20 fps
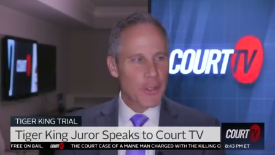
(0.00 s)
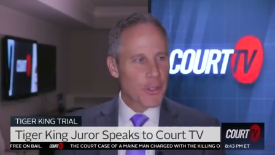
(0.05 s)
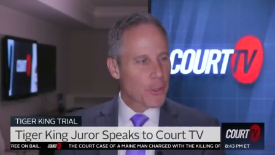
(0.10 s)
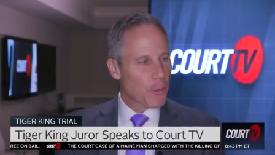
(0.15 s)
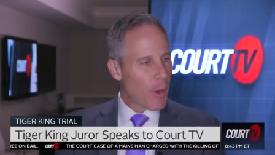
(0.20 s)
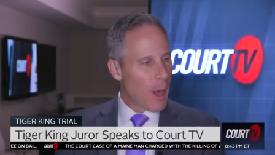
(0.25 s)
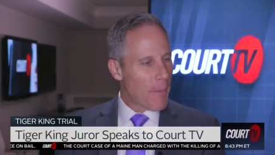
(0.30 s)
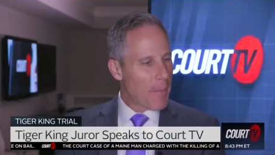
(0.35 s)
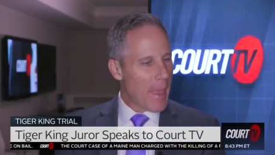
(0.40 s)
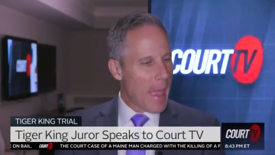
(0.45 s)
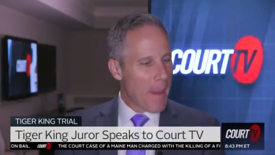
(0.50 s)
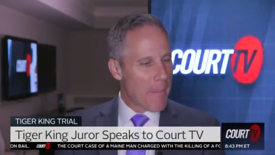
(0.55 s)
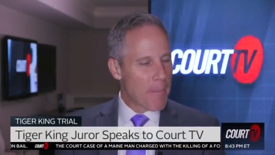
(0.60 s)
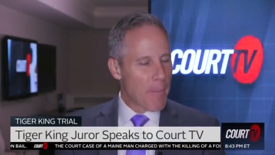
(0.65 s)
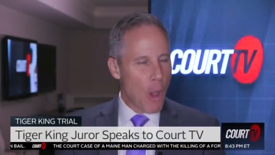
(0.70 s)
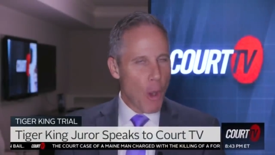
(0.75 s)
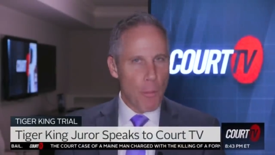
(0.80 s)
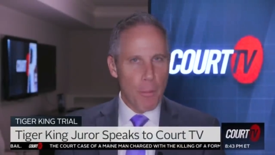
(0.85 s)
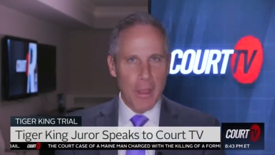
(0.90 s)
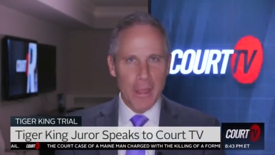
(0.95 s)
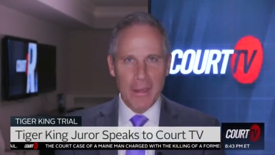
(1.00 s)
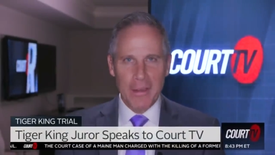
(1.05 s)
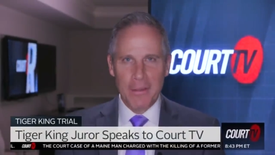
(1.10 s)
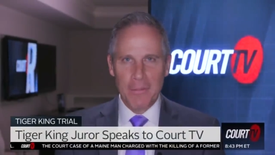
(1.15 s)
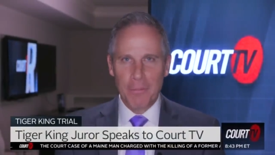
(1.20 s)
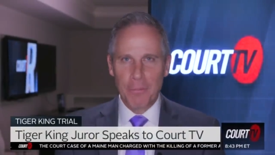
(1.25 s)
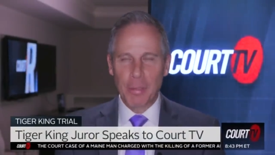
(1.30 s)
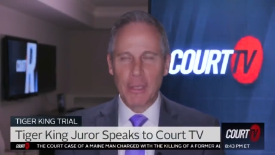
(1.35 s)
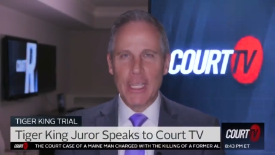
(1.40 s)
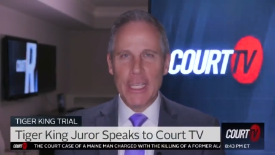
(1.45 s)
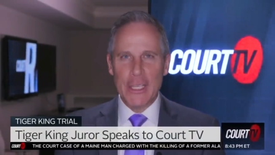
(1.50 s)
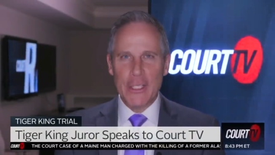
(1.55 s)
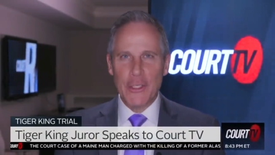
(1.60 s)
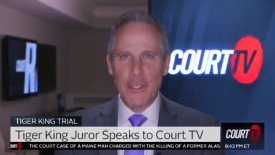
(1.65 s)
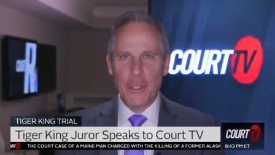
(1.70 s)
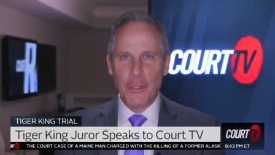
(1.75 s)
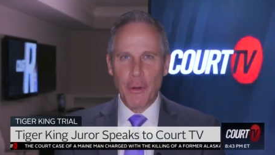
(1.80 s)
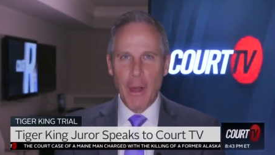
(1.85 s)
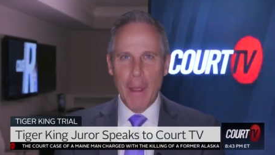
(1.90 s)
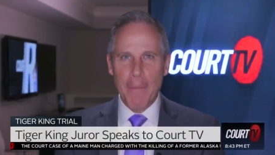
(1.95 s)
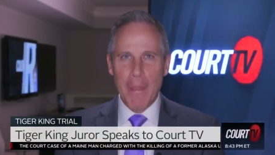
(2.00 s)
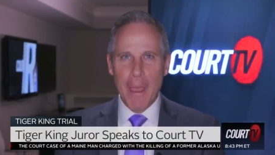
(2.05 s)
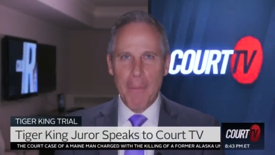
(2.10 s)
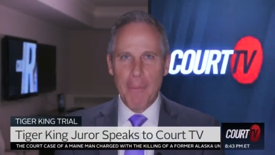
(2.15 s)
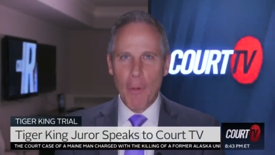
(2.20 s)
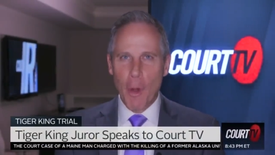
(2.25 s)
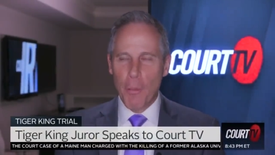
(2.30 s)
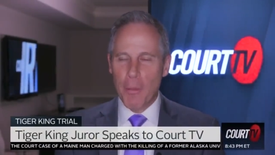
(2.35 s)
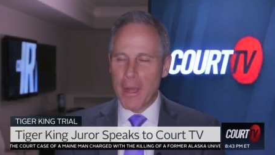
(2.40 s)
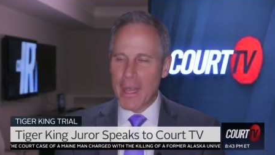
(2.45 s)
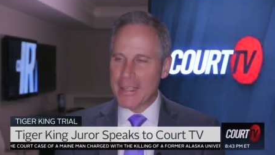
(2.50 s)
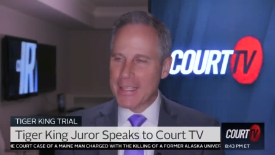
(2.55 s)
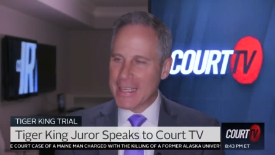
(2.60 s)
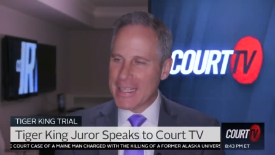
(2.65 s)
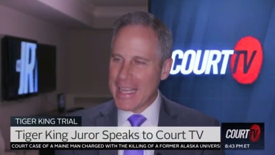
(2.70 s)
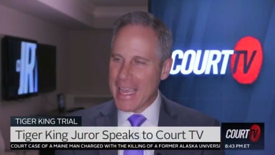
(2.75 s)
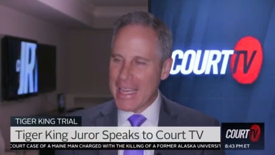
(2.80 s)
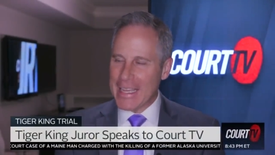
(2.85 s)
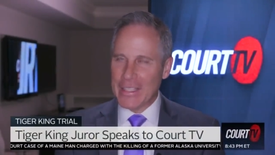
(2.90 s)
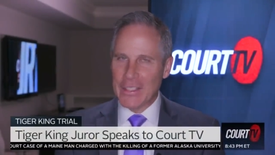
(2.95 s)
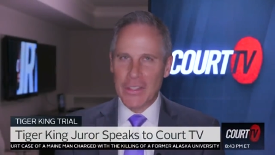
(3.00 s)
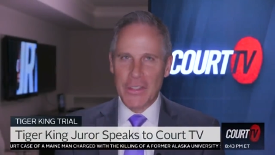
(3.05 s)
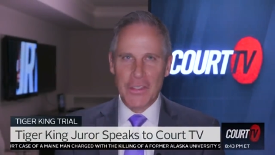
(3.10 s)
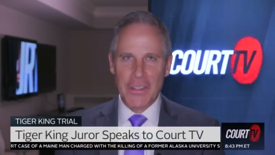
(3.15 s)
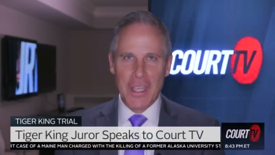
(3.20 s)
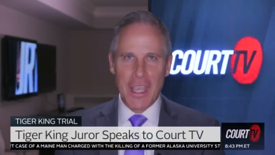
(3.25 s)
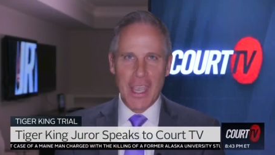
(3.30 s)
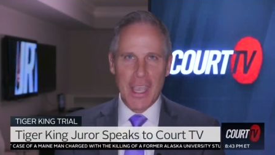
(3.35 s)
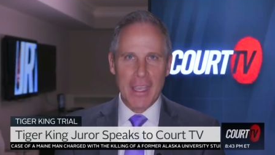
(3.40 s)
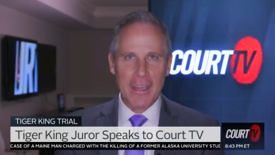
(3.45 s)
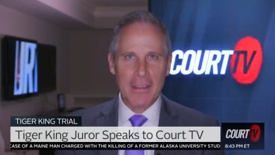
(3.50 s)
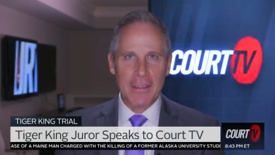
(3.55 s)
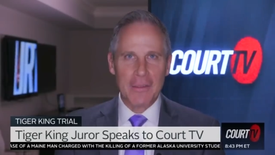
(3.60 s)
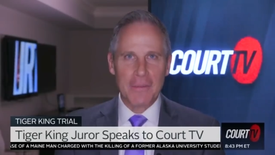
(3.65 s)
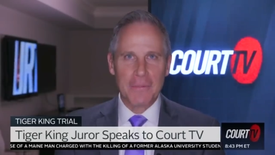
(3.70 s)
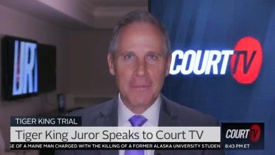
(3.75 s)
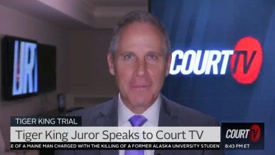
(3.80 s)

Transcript: Describe that moment. Please describe that moment as he takes the stand.